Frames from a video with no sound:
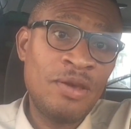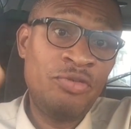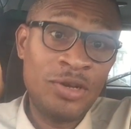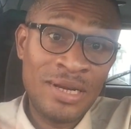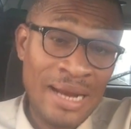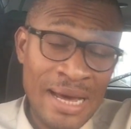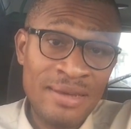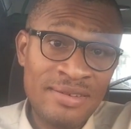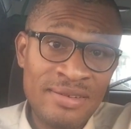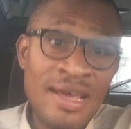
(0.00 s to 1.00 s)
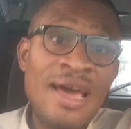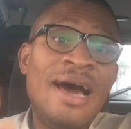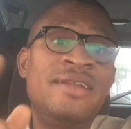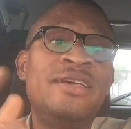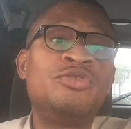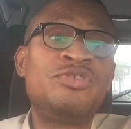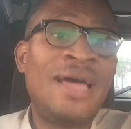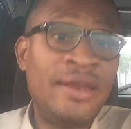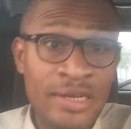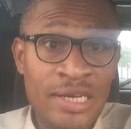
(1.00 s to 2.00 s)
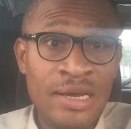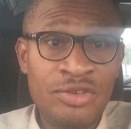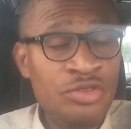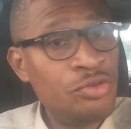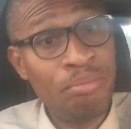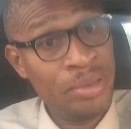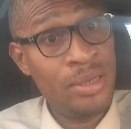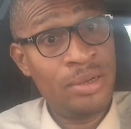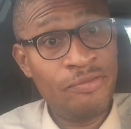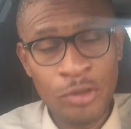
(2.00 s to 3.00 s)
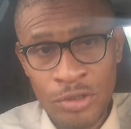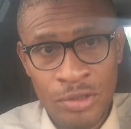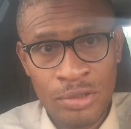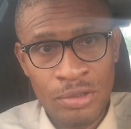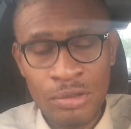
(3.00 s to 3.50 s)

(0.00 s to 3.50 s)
for the class, and then to stand a chance to bid for the